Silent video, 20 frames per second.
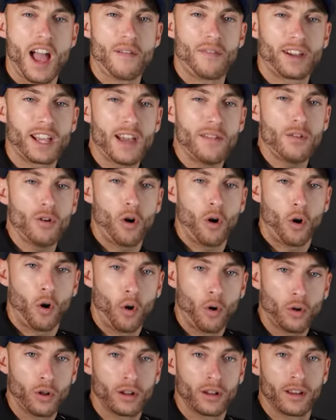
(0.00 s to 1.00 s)
If I gave you a
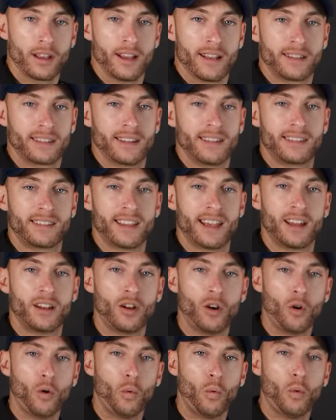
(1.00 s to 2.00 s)
whole list and
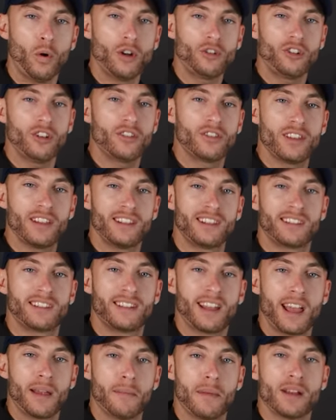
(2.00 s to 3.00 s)
said, which of these
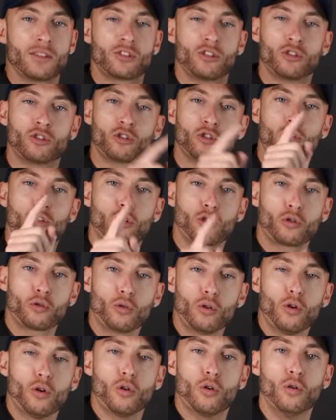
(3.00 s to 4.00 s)
statements is
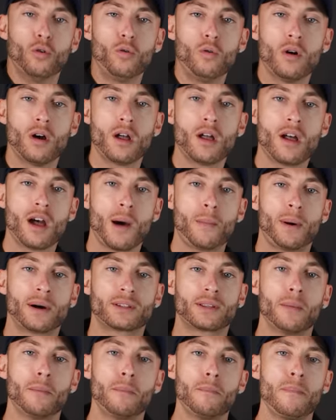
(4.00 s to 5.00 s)
true
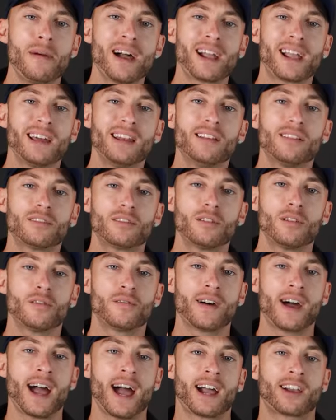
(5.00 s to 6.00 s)
about the mechanism
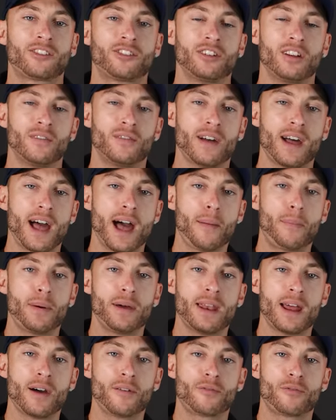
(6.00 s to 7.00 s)
of action of
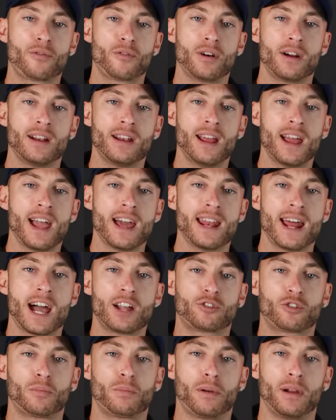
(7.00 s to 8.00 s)
epinephrine and
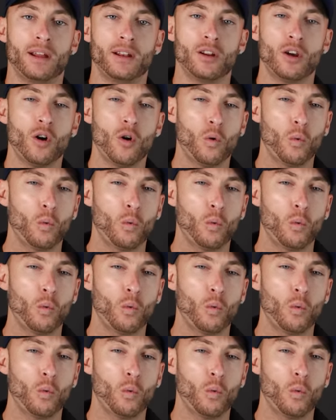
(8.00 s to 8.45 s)
atropine,